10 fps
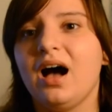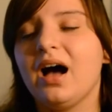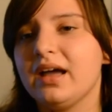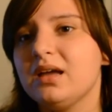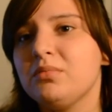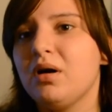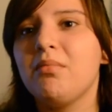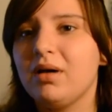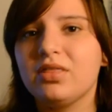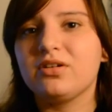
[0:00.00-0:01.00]
am a
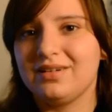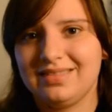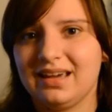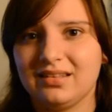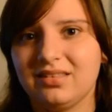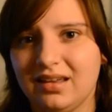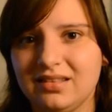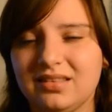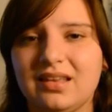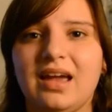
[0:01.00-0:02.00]
mother in that sense,